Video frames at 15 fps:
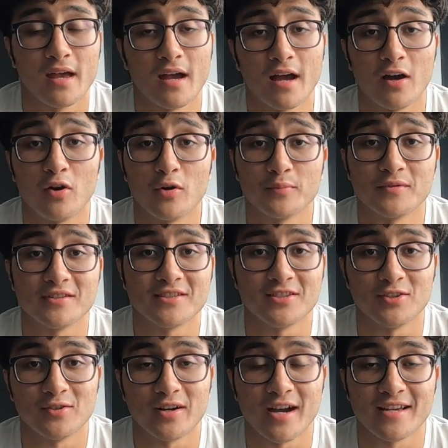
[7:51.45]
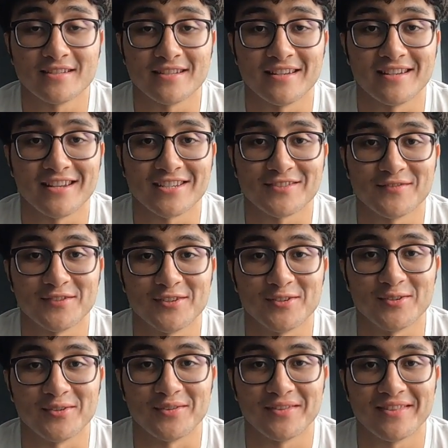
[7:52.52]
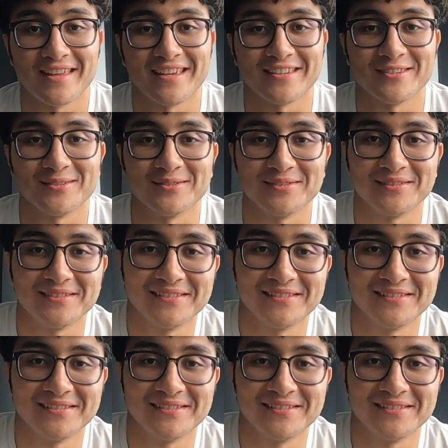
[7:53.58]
I hope to see you guys in the next video. Thank you.